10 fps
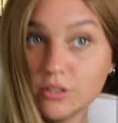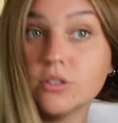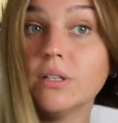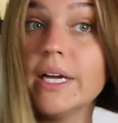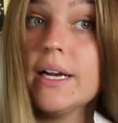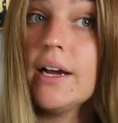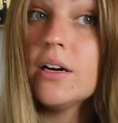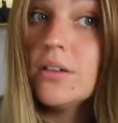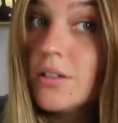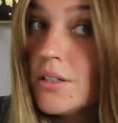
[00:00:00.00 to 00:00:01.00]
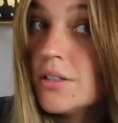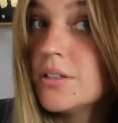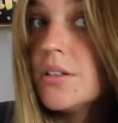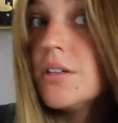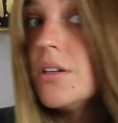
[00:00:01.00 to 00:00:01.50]
Too late now.
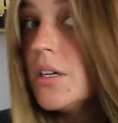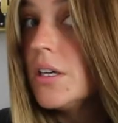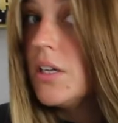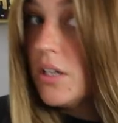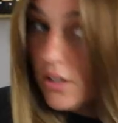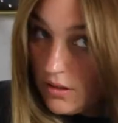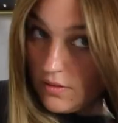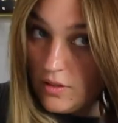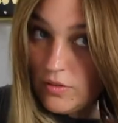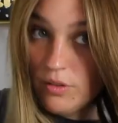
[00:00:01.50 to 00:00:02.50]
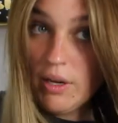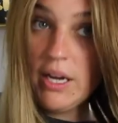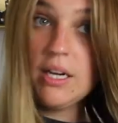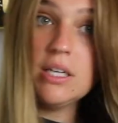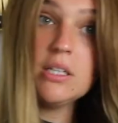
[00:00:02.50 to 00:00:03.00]
Even if you
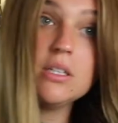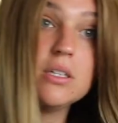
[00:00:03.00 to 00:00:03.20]
hate it.